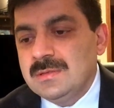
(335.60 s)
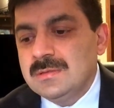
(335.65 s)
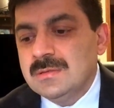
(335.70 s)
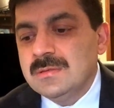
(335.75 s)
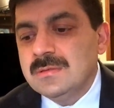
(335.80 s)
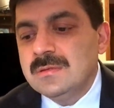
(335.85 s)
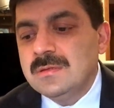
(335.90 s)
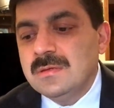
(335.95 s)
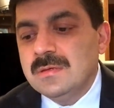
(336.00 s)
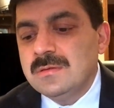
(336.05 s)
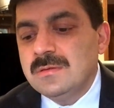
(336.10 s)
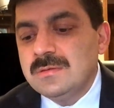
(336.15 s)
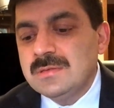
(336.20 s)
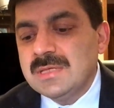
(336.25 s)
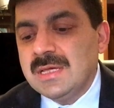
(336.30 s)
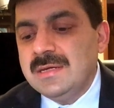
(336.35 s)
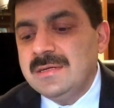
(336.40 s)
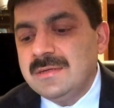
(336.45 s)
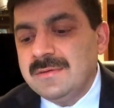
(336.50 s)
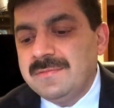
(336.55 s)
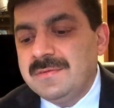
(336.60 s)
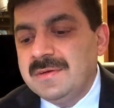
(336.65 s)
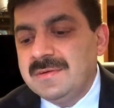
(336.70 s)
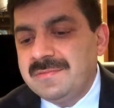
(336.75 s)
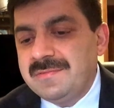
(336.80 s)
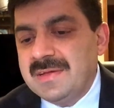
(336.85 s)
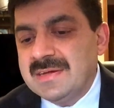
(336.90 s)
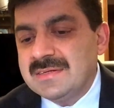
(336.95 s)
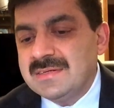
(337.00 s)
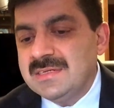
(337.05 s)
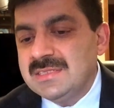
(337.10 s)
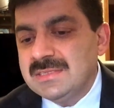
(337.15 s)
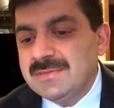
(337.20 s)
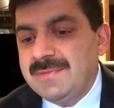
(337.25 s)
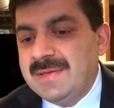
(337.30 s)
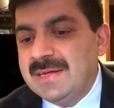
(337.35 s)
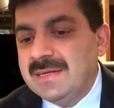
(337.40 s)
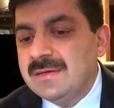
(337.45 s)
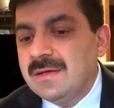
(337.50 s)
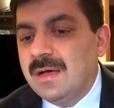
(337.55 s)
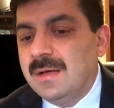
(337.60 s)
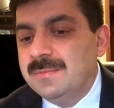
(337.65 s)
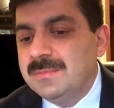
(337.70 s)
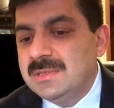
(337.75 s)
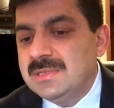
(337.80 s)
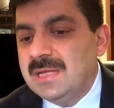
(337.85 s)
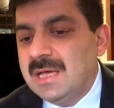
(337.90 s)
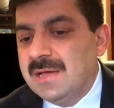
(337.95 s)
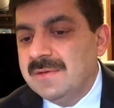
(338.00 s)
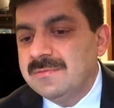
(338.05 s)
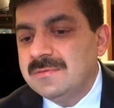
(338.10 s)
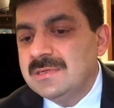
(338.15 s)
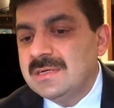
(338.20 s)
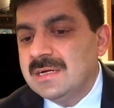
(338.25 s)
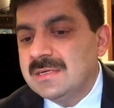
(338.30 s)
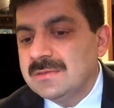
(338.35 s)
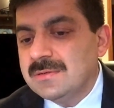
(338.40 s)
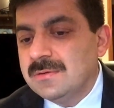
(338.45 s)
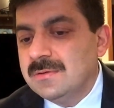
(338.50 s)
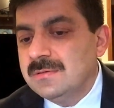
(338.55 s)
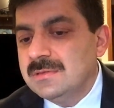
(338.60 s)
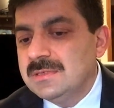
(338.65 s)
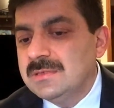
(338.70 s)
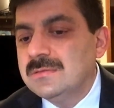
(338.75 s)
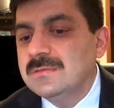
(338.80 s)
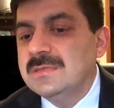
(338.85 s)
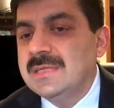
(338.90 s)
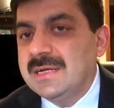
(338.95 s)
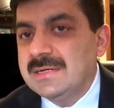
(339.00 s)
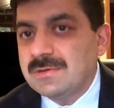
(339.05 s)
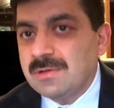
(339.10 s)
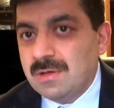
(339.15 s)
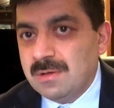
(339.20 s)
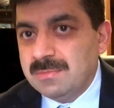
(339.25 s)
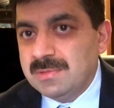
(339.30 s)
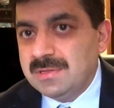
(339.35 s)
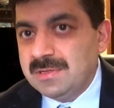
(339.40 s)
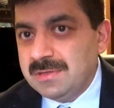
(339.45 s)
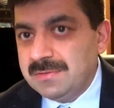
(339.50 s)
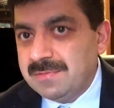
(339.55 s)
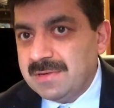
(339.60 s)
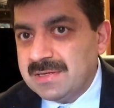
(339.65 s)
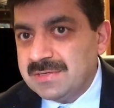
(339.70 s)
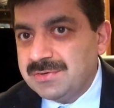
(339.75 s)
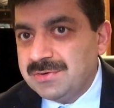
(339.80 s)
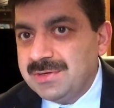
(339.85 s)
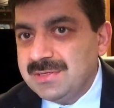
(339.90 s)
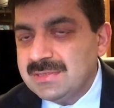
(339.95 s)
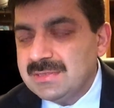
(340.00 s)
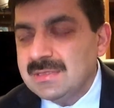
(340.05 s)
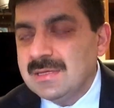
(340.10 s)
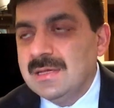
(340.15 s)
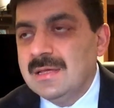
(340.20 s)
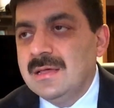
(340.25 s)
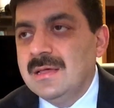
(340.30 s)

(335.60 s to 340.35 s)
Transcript: So th those kind of refactorings very common. I would not go into that common refactorings.